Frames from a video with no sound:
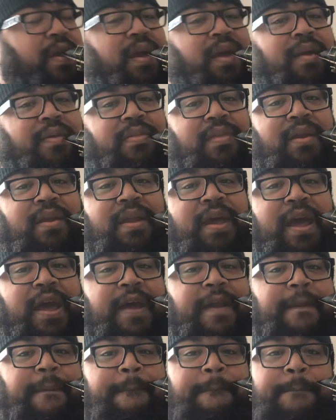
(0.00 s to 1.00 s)
And then
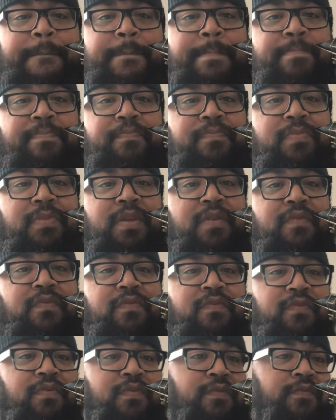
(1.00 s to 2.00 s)
add the
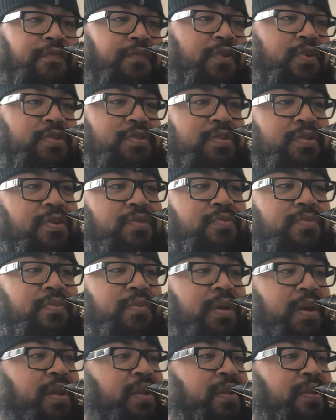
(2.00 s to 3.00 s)
first note
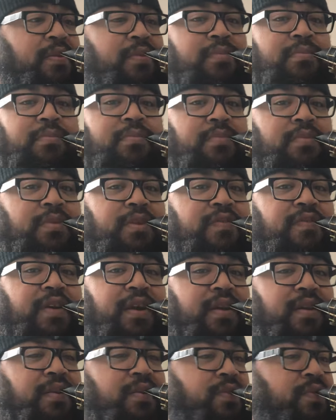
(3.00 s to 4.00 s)
and the
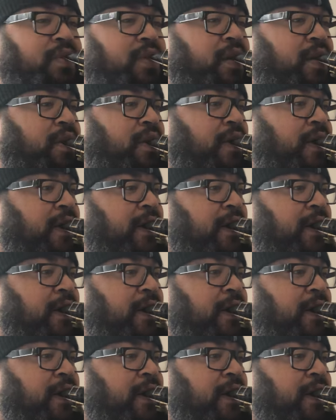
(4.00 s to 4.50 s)
second note together.